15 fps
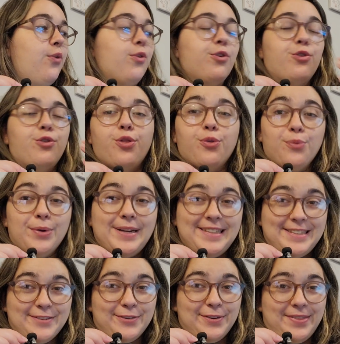ordered
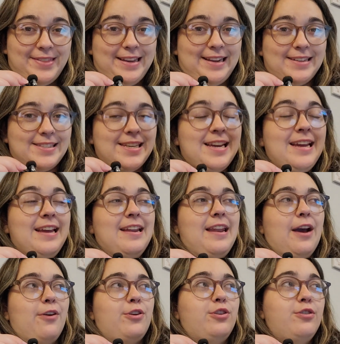3 different things.
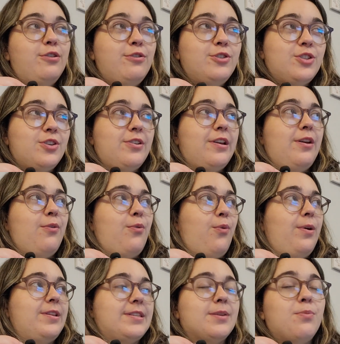Now, usually
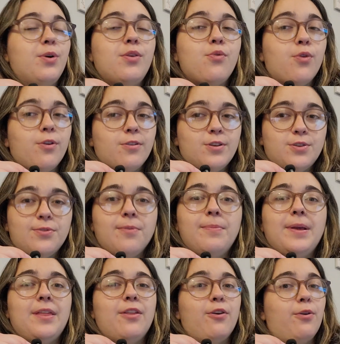when someone orders
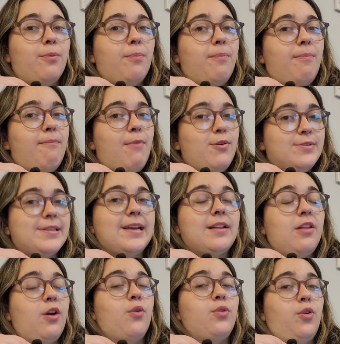from me, they're most
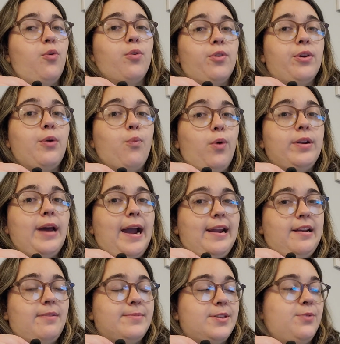likely only ordering 1 item.